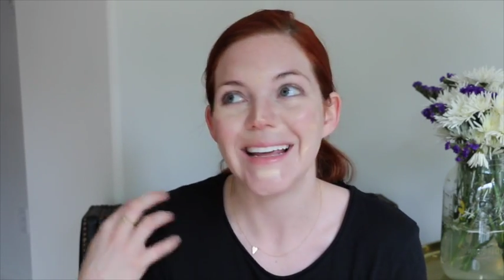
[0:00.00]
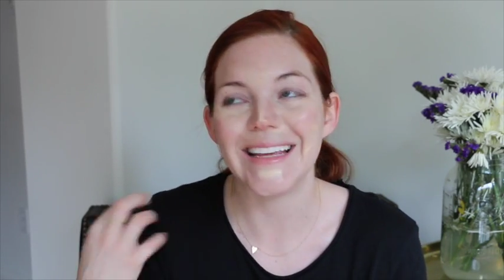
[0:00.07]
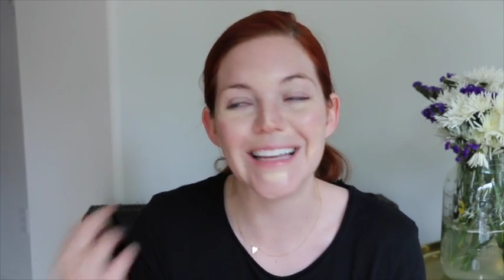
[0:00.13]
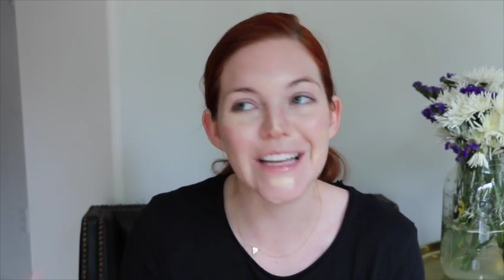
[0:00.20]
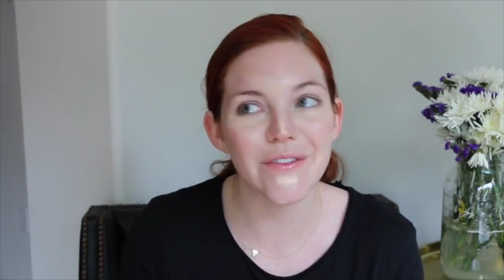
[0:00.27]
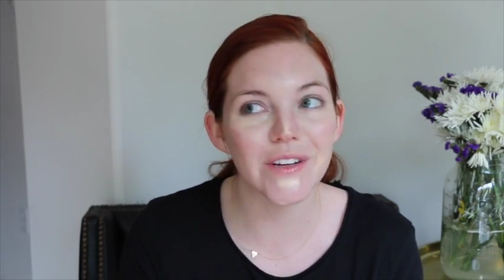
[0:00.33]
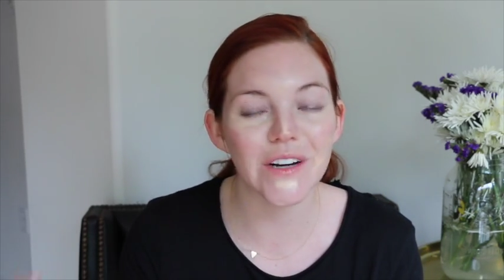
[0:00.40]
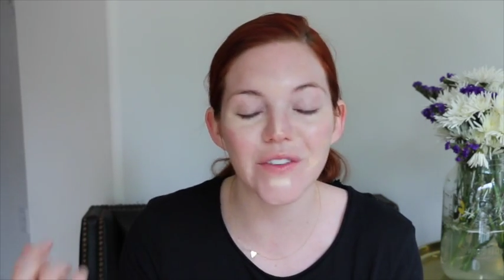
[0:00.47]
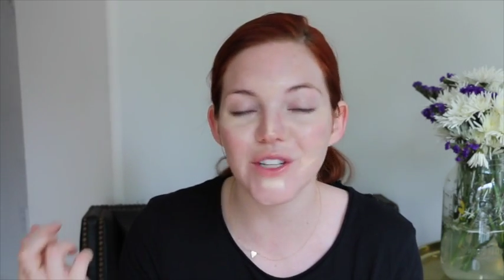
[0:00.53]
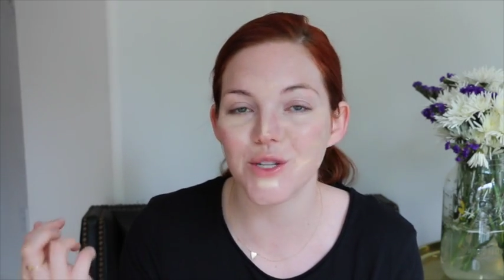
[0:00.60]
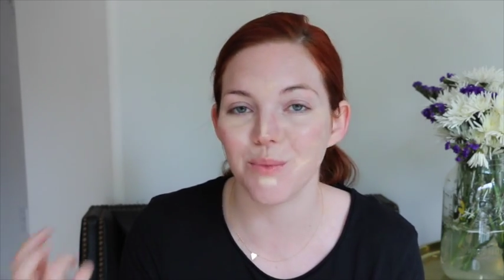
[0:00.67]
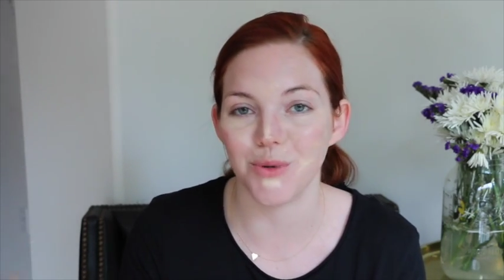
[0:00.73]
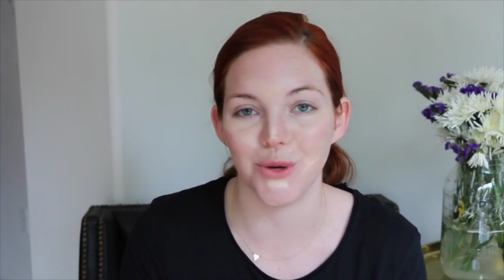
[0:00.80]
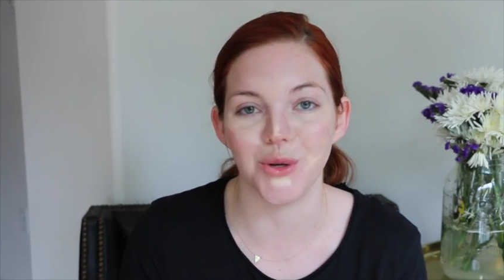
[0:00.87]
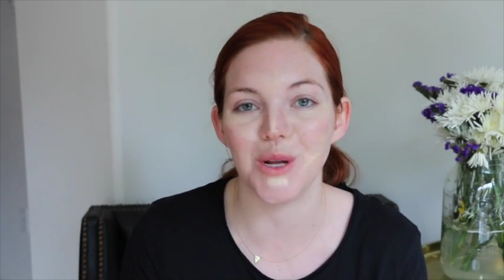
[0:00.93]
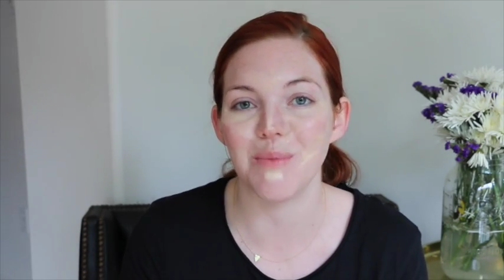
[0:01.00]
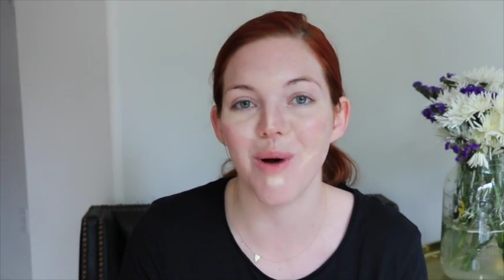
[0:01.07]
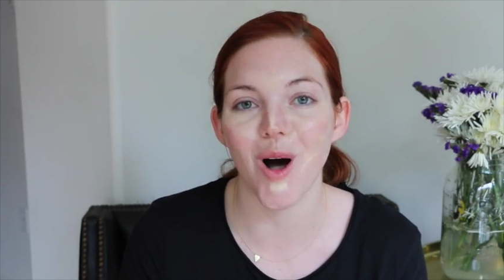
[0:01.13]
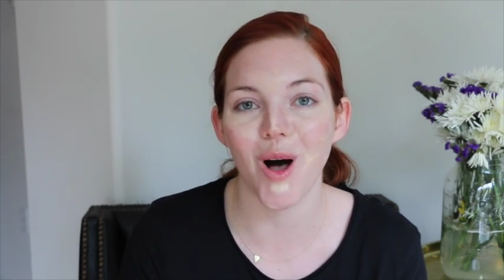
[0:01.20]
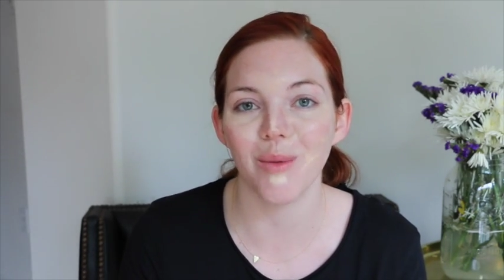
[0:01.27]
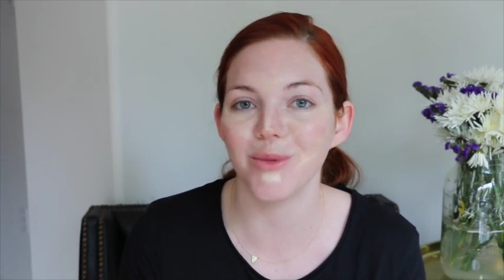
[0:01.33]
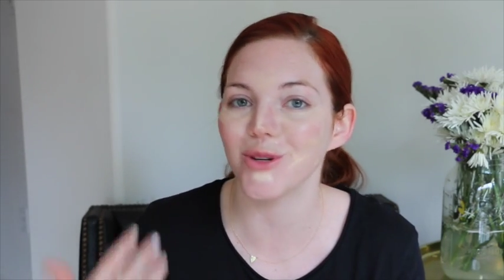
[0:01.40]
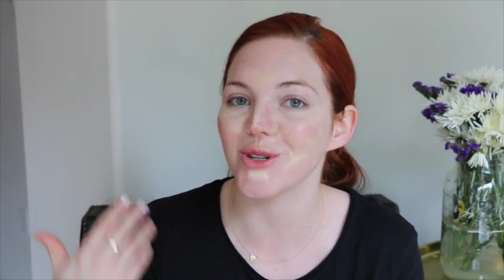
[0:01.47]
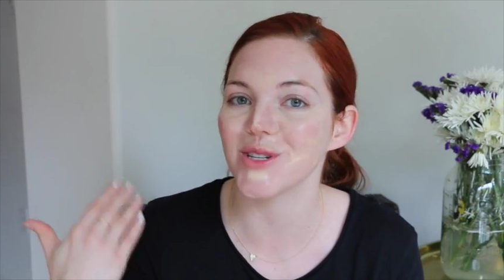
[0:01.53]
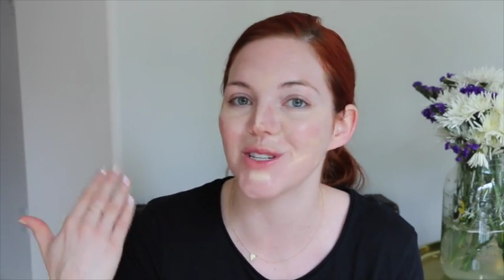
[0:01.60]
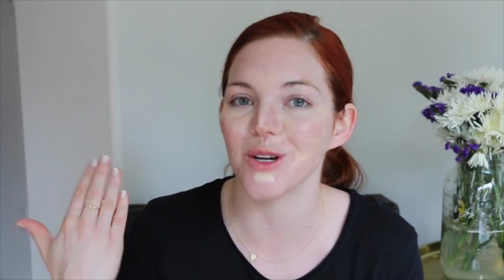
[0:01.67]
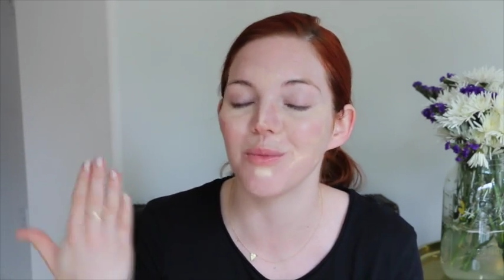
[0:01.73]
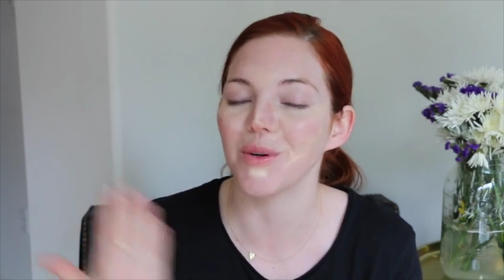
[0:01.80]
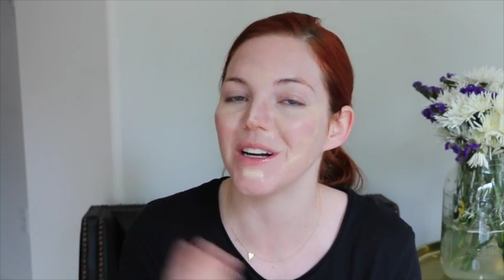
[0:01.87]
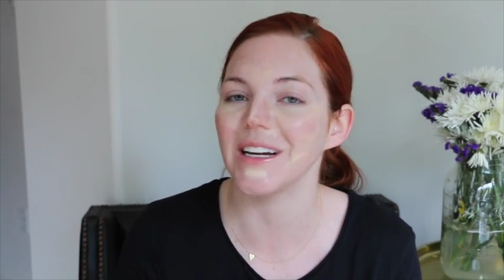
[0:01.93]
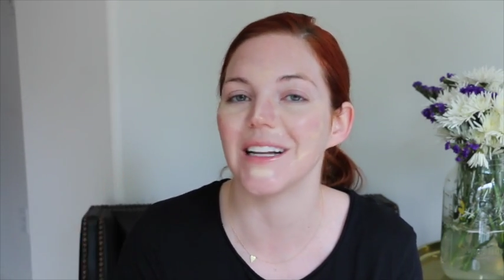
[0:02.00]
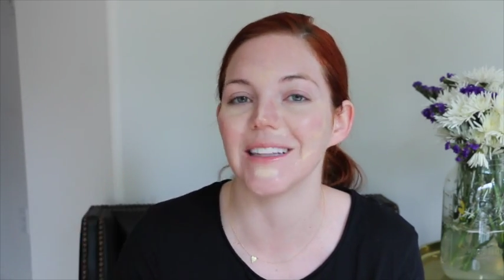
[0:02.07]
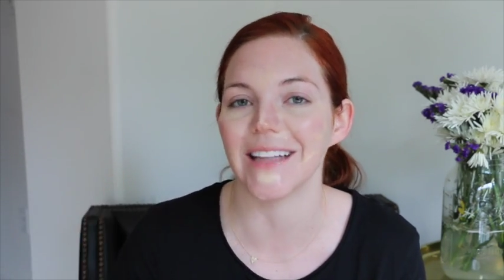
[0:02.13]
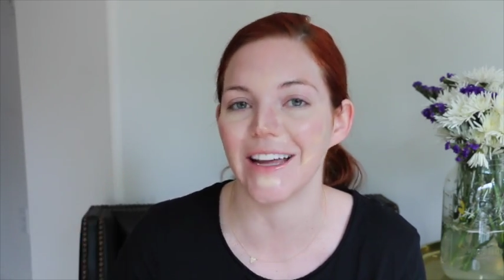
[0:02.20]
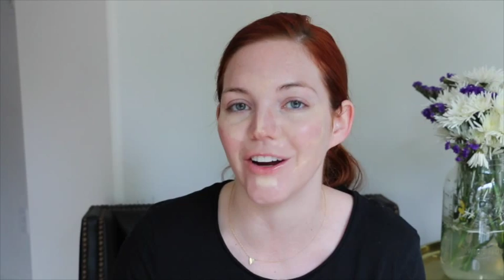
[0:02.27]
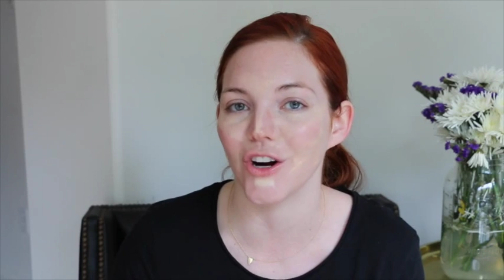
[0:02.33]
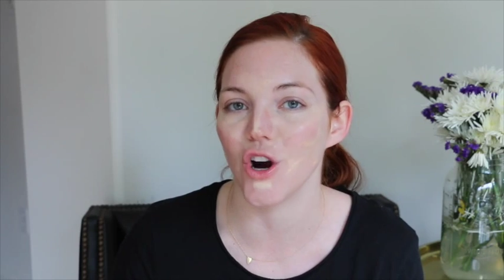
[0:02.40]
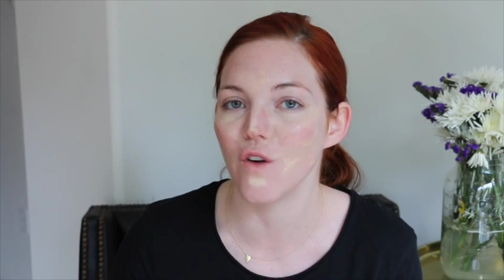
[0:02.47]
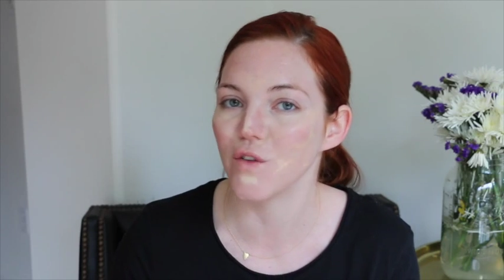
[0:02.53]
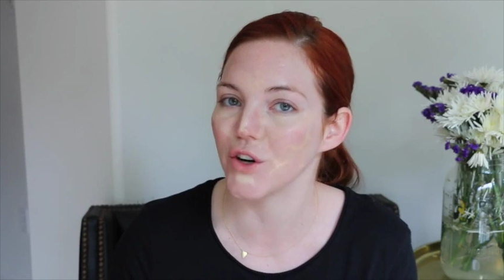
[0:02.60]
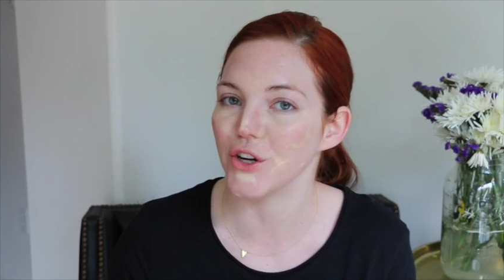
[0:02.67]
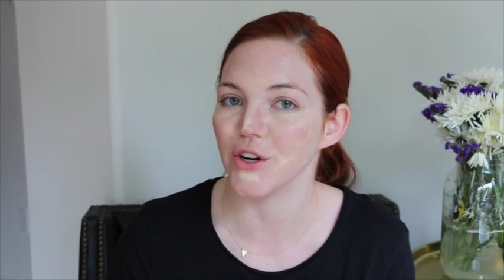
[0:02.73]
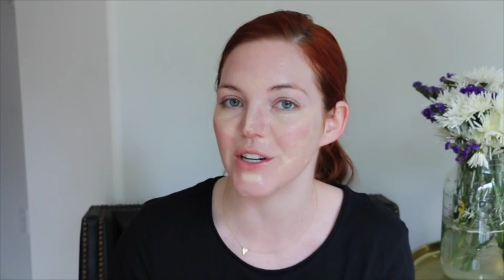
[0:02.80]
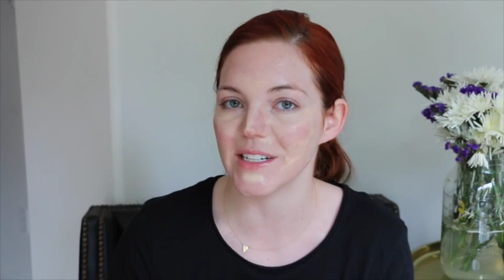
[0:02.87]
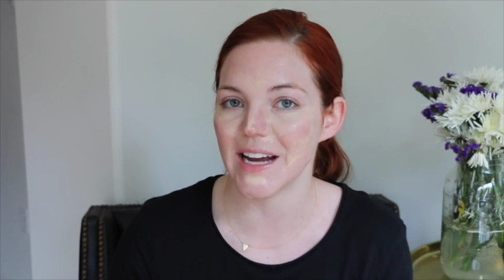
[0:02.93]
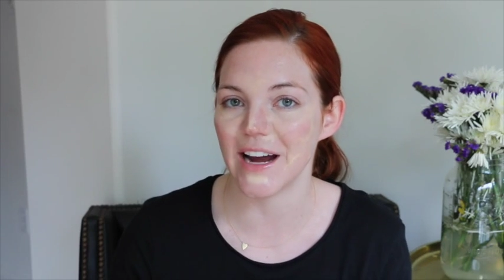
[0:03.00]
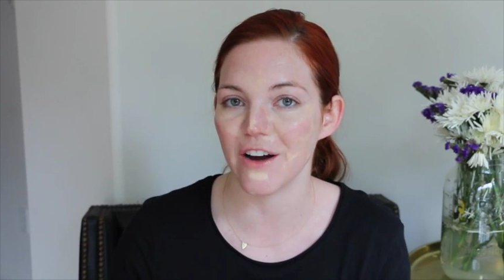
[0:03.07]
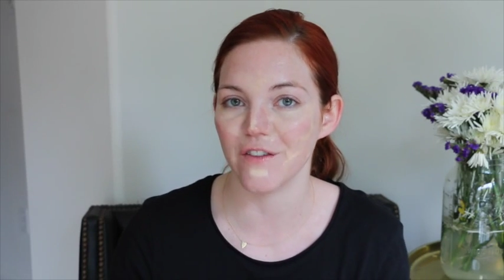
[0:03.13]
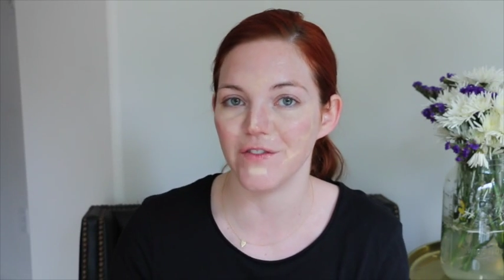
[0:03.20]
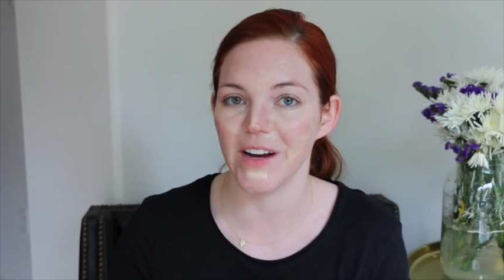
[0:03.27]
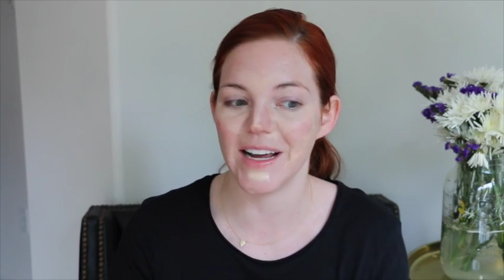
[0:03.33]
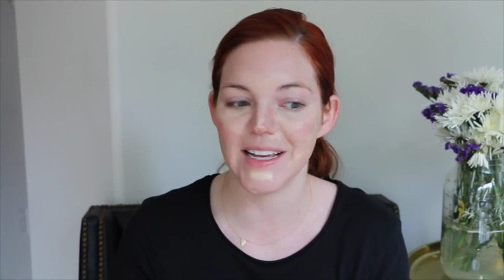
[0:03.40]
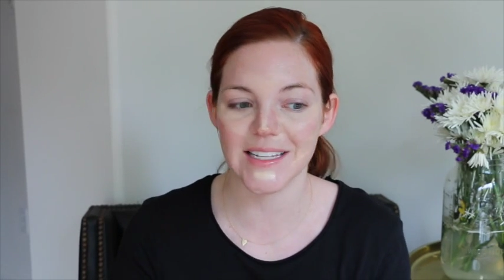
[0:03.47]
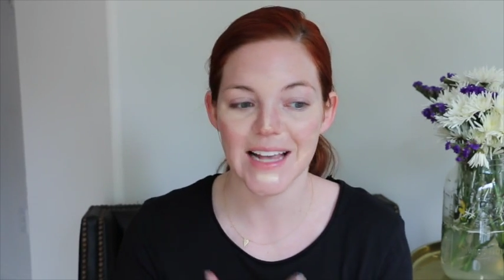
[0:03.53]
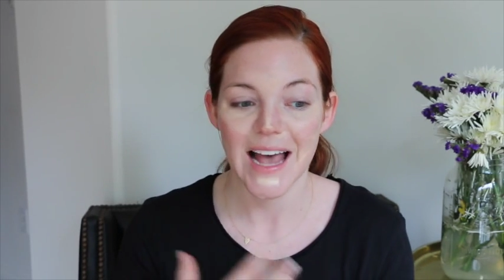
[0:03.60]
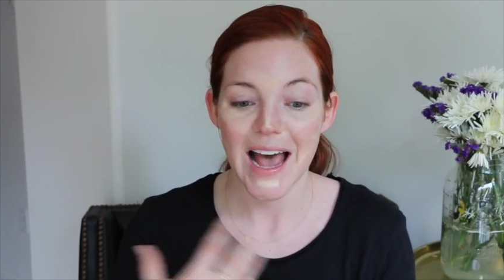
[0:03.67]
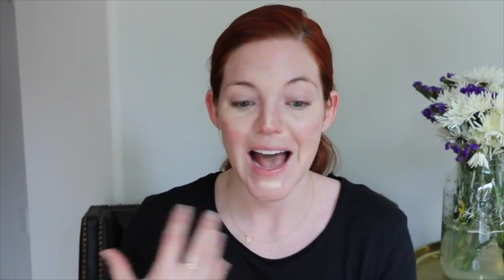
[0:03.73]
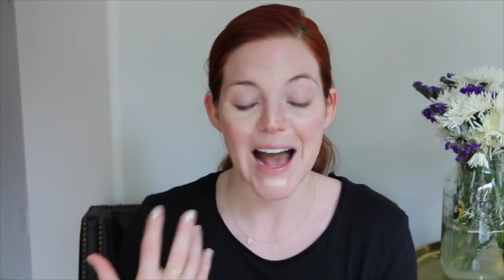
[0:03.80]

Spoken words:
Even if it's a beauty balm, you're still putting a layer over your entire face.